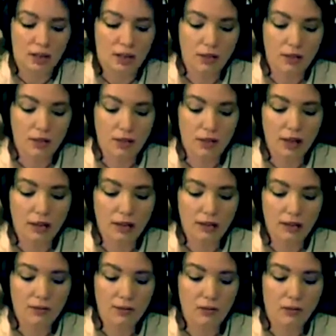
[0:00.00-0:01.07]

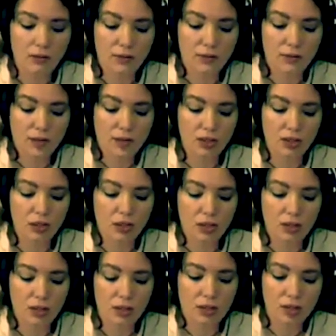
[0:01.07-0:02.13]
collective
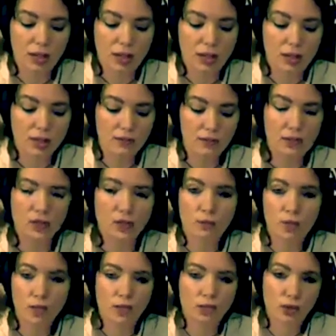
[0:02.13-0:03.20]
conversation and the division
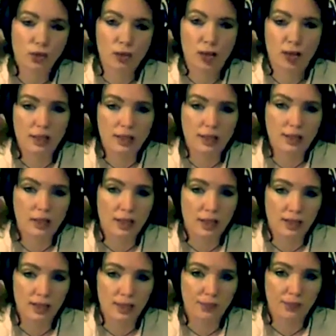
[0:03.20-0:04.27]
within duality,
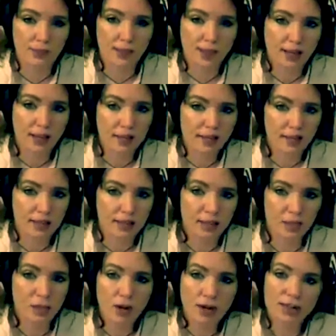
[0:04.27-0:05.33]
and
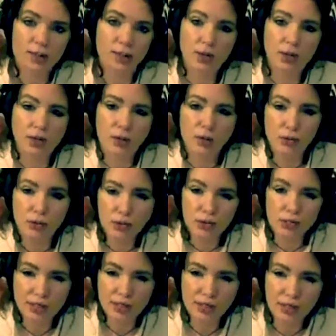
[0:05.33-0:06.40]
trying to bring
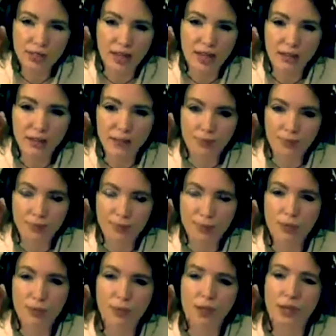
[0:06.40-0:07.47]
unity to that,
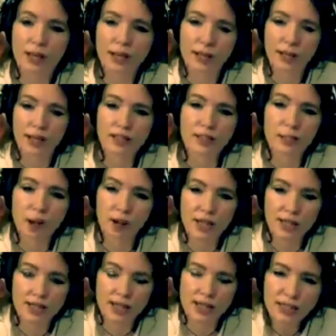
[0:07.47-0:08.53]
bringing in this
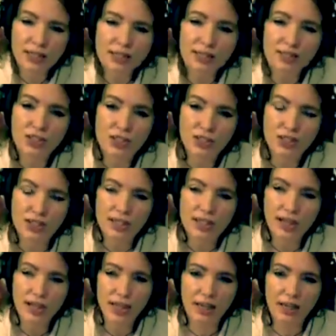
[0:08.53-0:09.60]
Piscean energy to
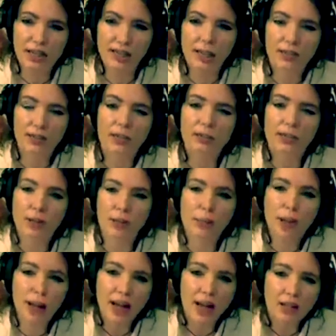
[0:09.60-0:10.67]
that, like a level of
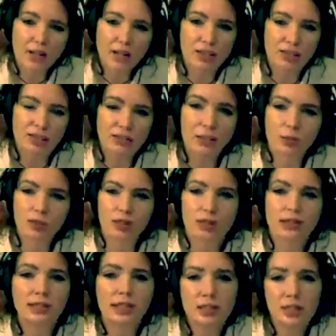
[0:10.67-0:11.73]
compassion
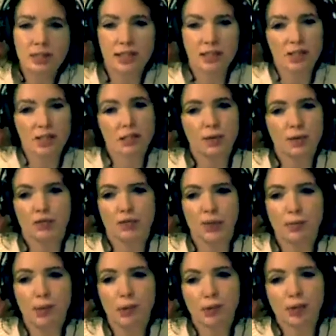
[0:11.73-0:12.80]
in listening to
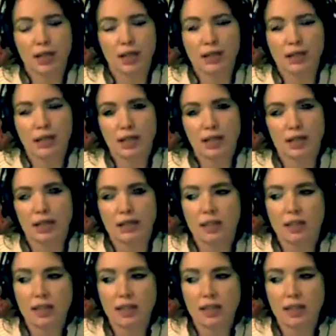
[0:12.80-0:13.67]
everybody, in